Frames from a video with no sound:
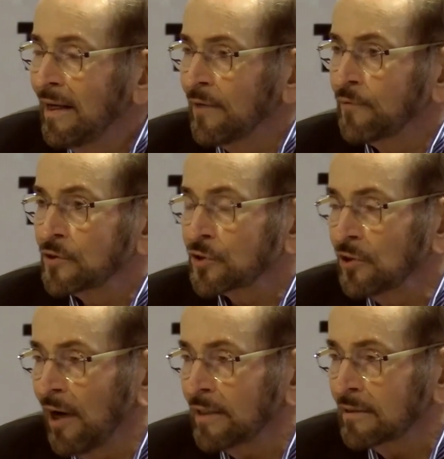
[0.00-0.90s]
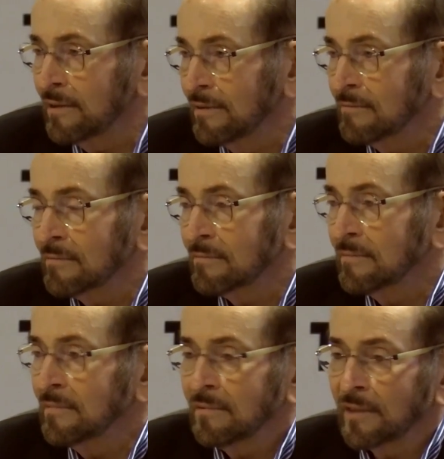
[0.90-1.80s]
If it's not,
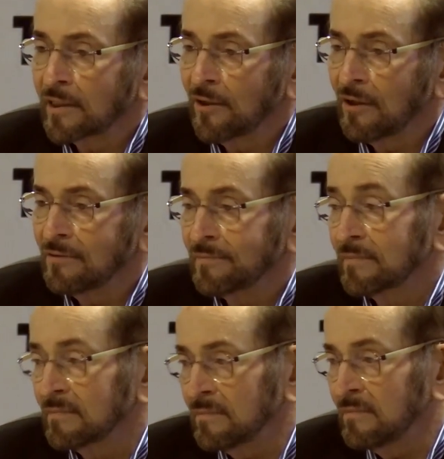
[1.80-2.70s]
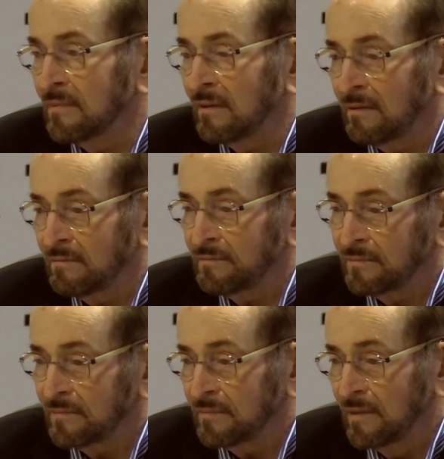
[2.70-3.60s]
they go,
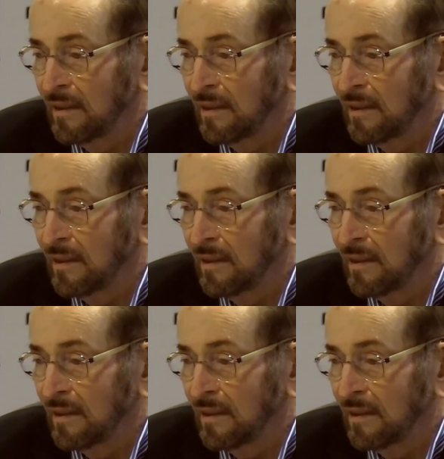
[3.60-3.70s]
mm-hmm.